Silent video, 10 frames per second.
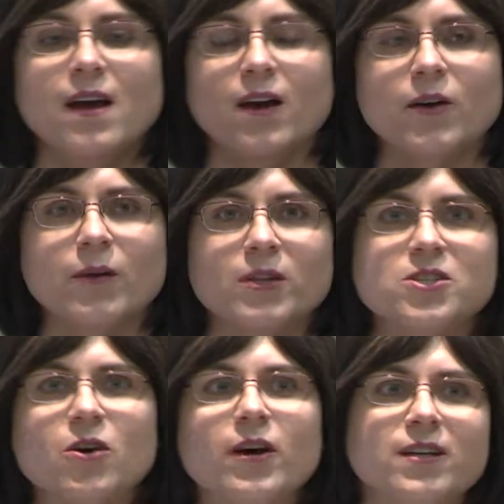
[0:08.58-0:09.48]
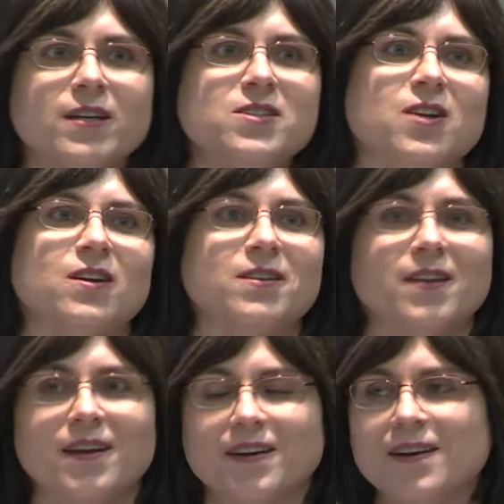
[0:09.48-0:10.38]
Okay, well, let's go ahead and get started
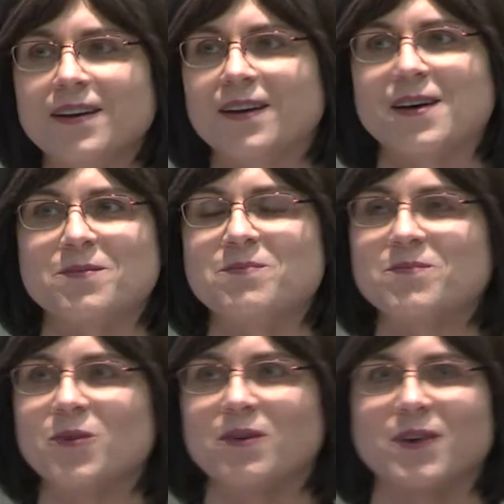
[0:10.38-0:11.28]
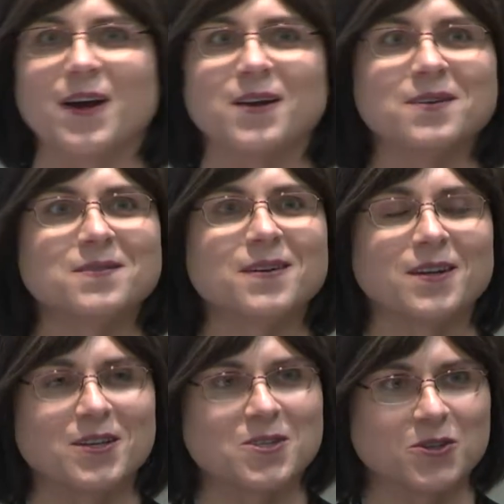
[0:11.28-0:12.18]
then. We've got a
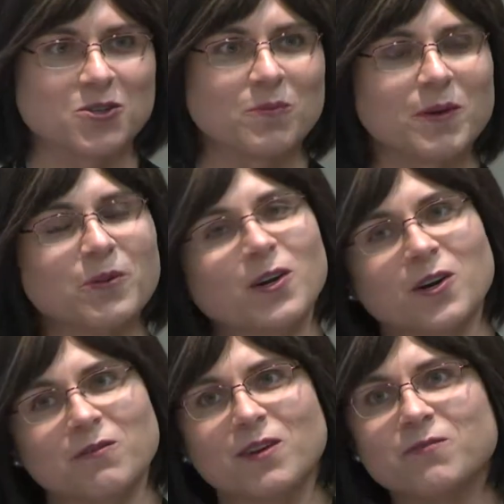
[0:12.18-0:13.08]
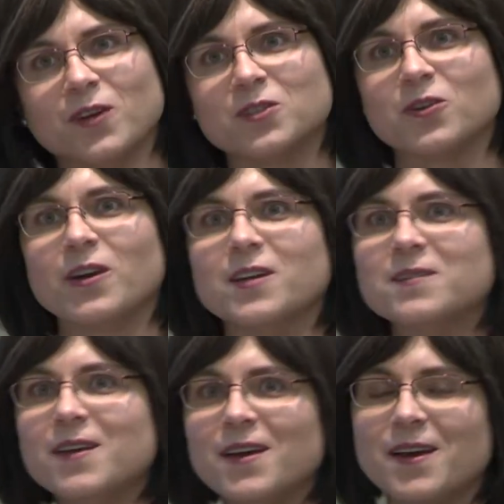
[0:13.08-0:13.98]
dozen or so people here, and if they filter in,
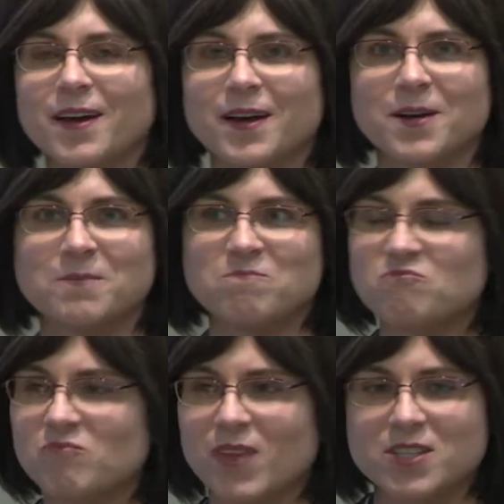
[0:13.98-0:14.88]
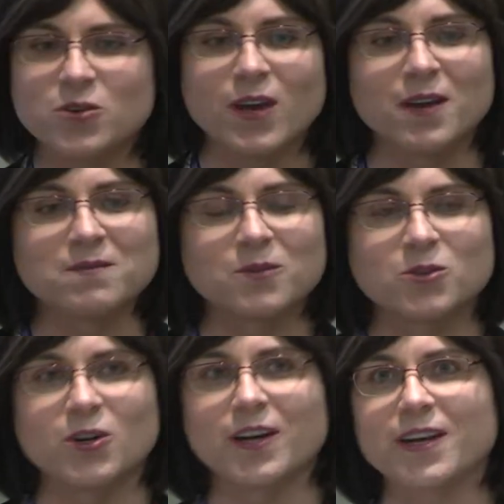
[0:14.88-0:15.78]
um, that's okay. We'll
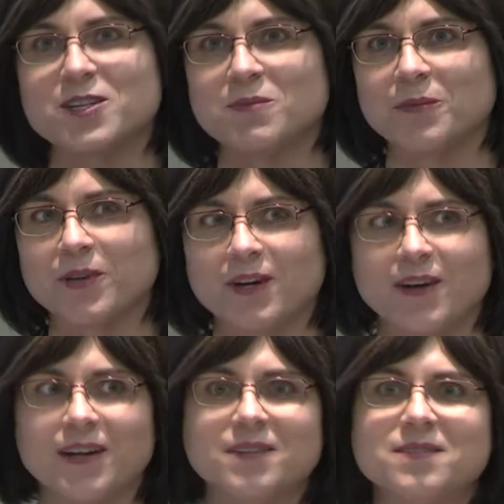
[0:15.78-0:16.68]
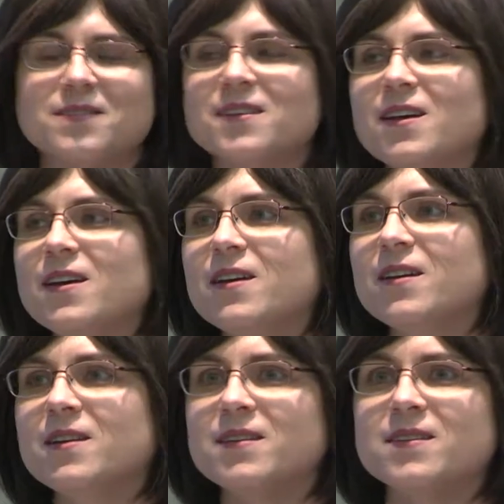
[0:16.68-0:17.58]
try and catch them up later on.
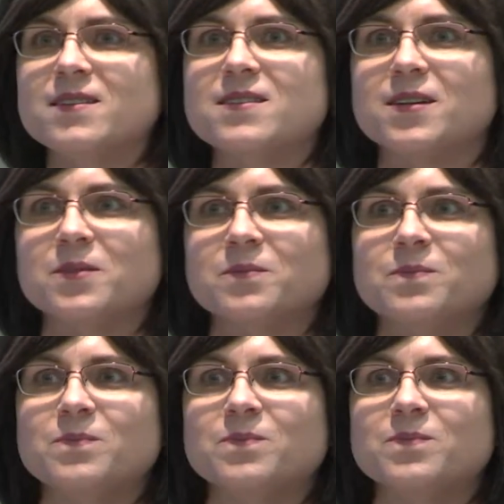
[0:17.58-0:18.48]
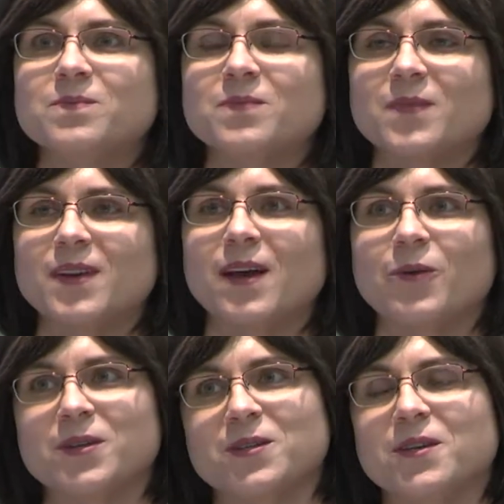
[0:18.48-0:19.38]
So I'll
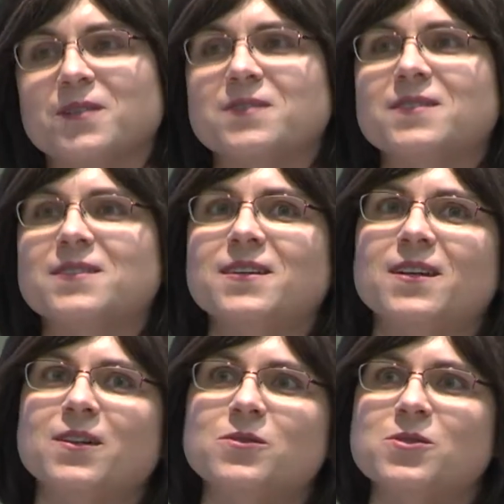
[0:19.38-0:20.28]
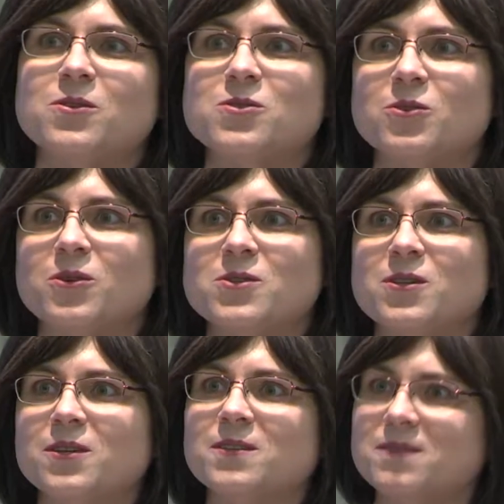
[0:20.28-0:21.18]
wait till you close those doors and
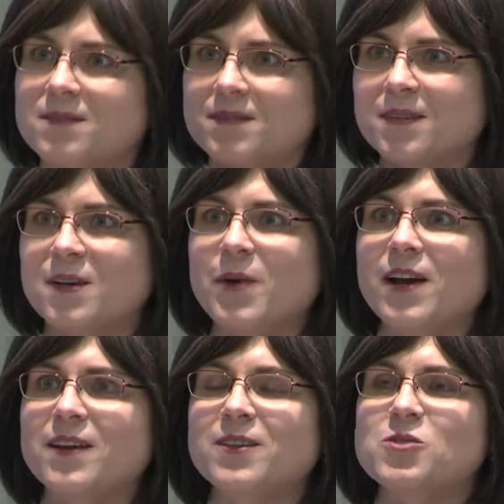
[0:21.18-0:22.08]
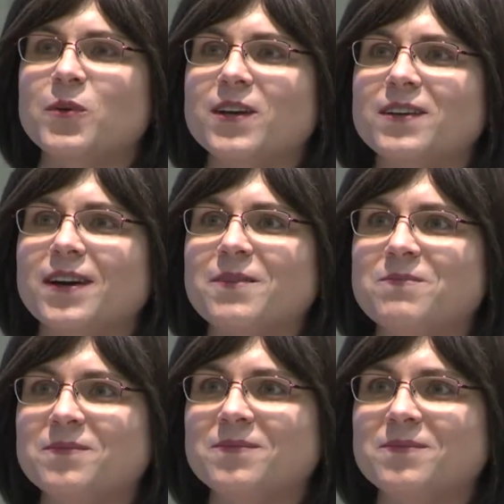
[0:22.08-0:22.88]
come on in. There's plenty of time.